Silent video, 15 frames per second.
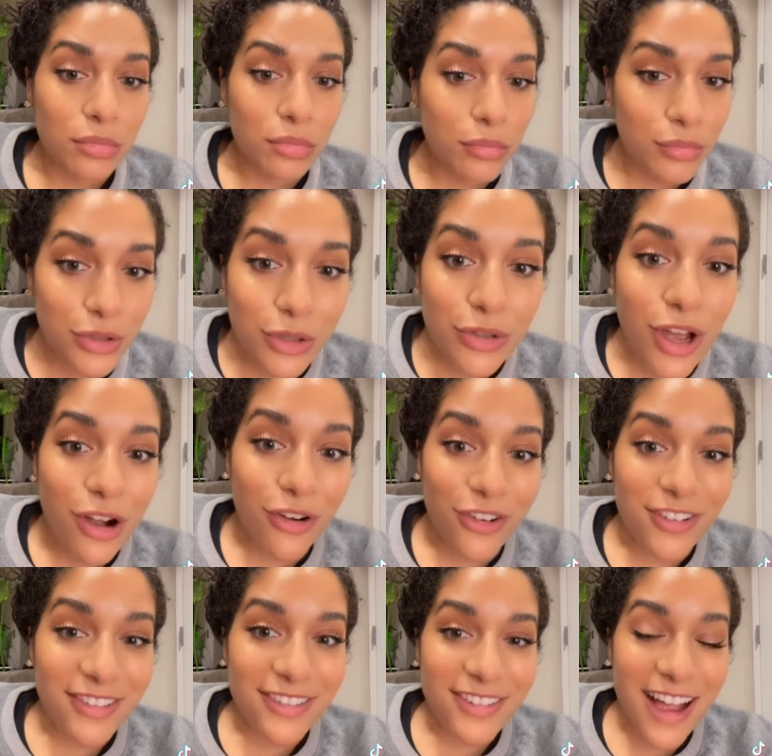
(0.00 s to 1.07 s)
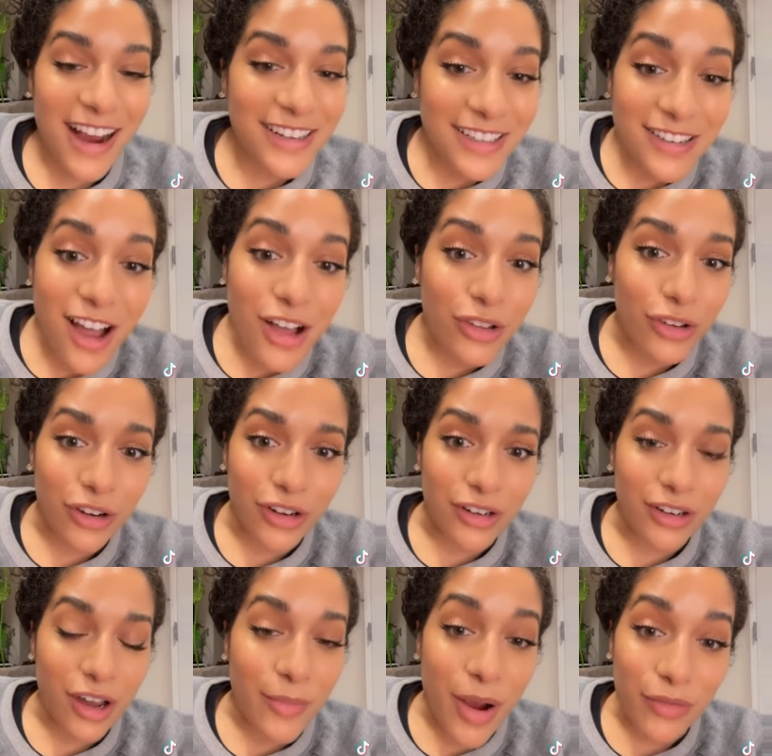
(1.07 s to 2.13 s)
So no, I did not
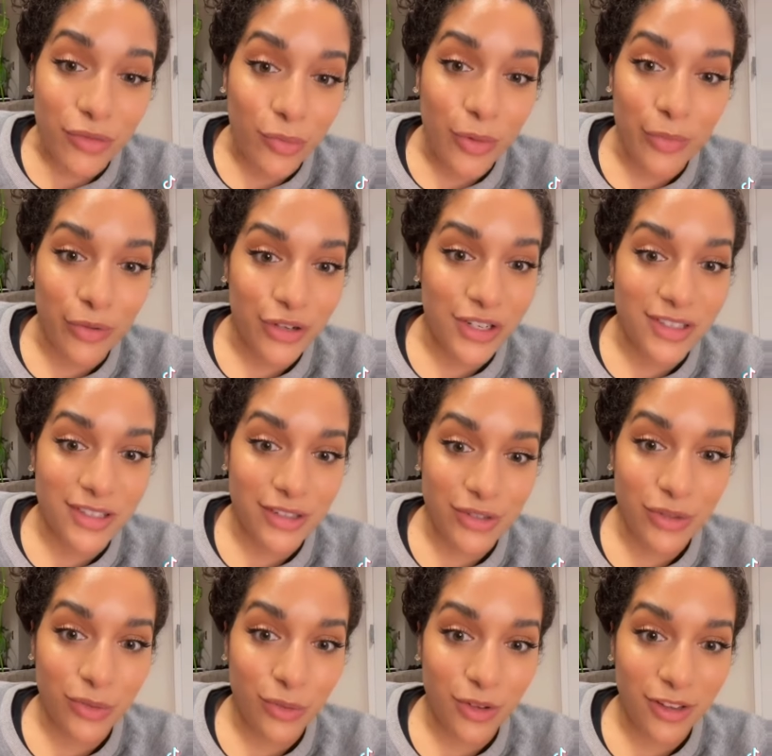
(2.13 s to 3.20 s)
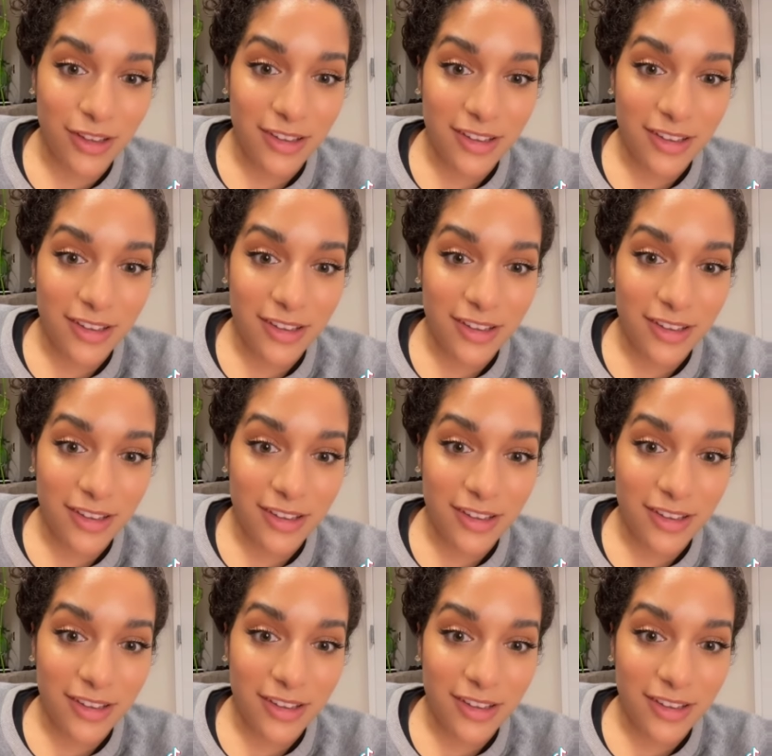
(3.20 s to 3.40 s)
learn about Ruby Bridges in school,